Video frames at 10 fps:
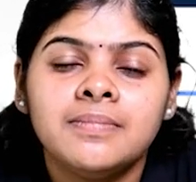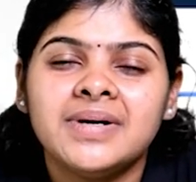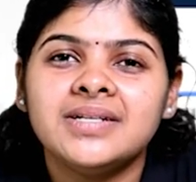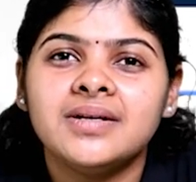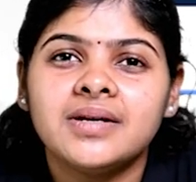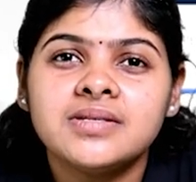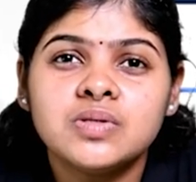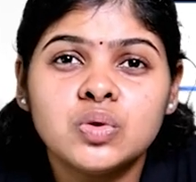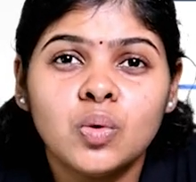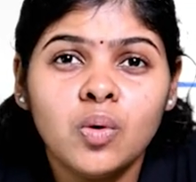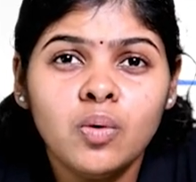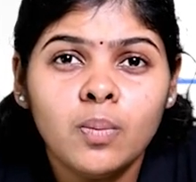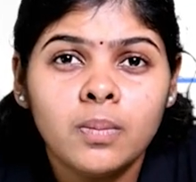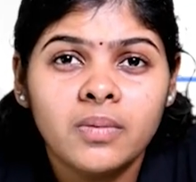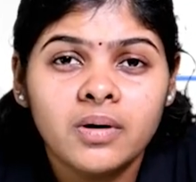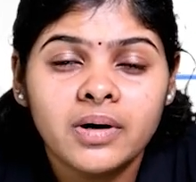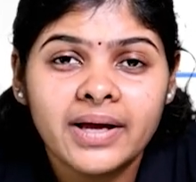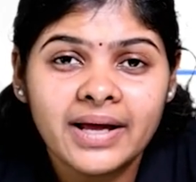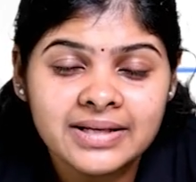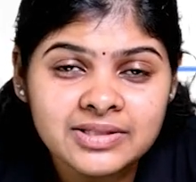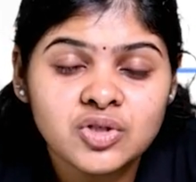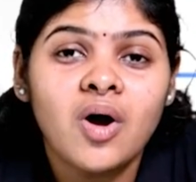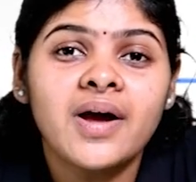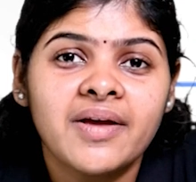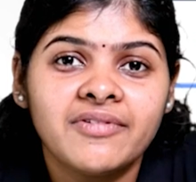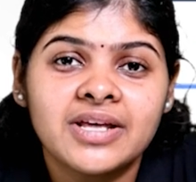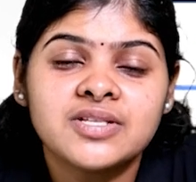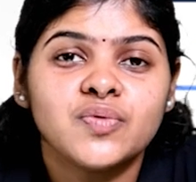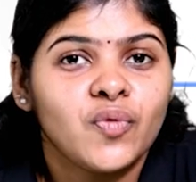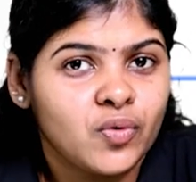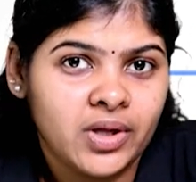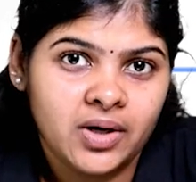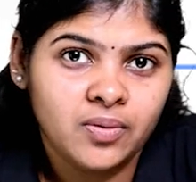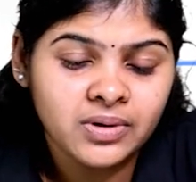but there is no strong evidence for that.